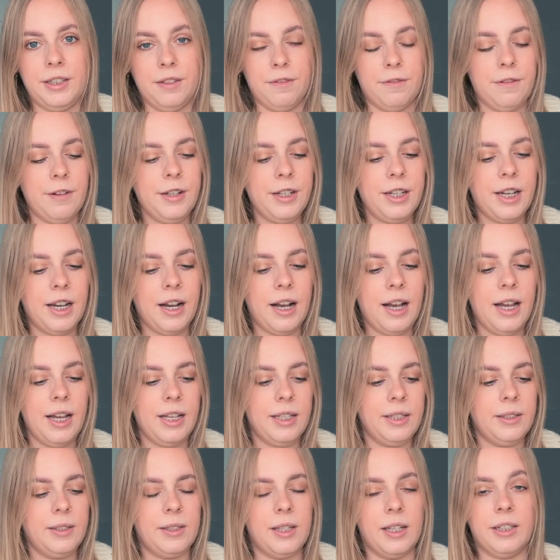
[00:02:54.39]
different
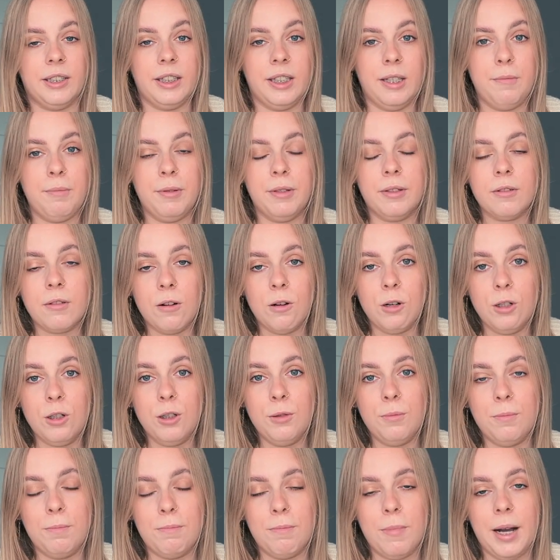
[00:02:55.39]
kinds and keeping
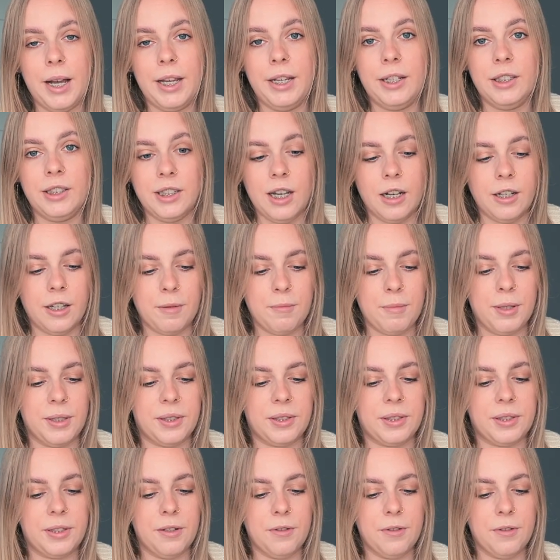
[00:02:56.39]
all my documents.